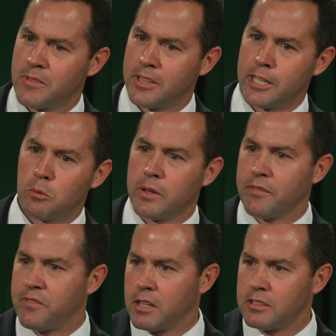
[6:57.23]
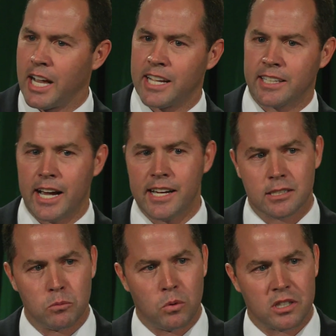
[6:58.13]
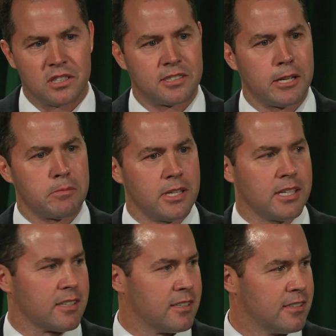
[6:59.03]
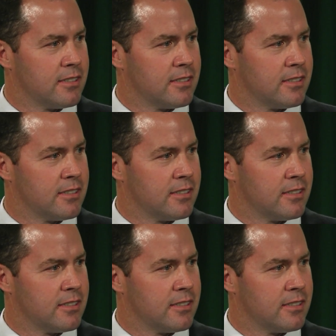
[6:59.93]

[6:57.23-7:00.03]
And then I went and found 9 guys that wanted the same thing.